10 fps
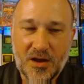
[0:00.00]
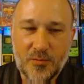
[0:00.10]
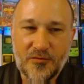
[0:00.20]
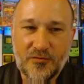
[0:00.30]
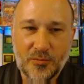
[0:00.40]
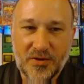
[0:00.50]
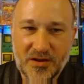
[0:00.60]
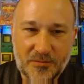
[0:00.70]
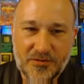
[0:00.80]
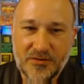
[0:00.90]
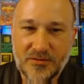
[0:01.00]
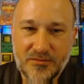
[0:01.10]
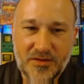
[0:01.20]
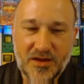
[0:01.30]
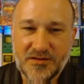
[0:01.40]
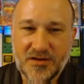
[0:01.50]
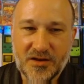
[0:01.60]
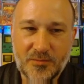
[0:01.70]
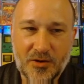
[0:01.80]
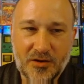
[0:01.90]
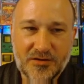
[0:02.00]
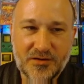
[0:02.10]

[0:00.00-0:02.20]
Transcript: before we get up to the 8-second mark.